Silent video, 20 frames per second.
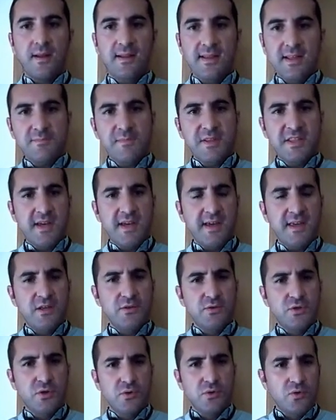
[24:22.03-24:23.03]
Let me take you
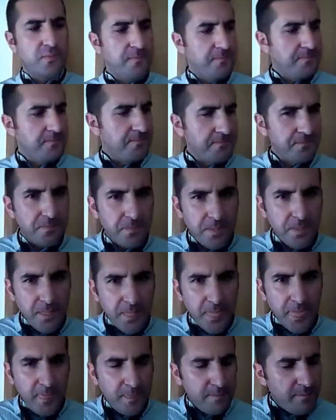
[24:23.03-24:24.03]
to
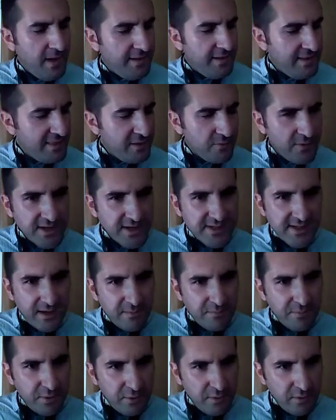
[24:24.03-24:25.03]
another
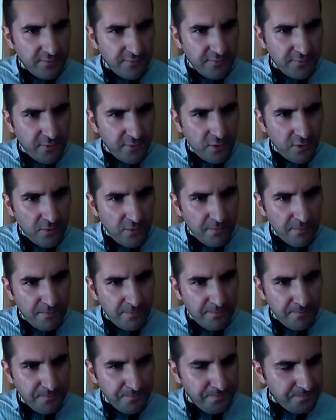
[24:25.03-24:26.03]
example
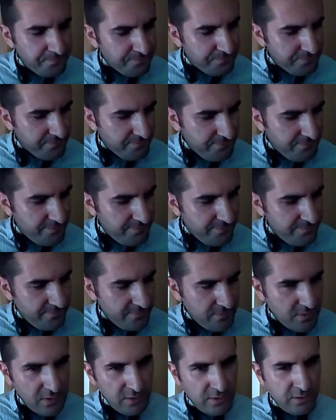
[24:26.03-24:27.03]
from
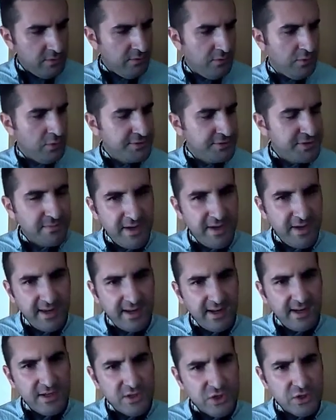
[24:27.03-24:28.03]
Ultimate
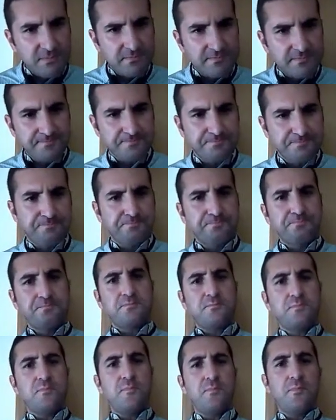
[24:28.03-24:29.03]
English
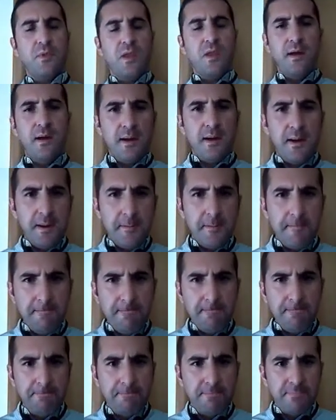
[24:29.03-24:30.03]

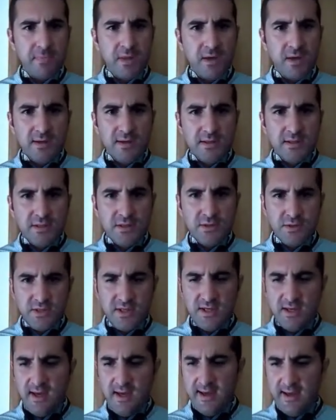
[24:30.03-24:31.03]
to
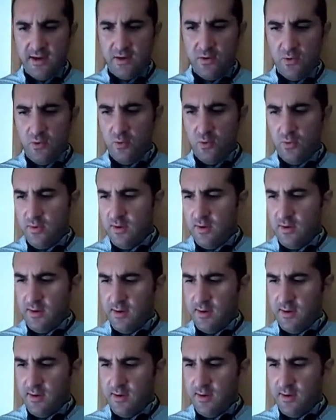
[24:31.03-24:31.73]
see how